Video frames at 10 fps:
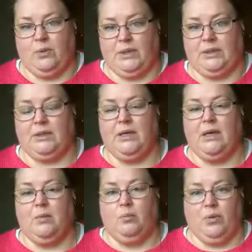will
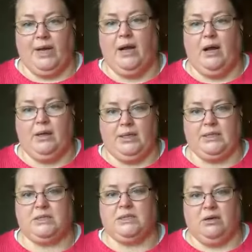bring on
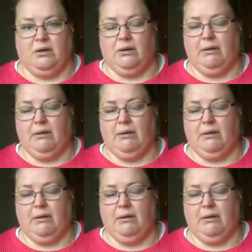into their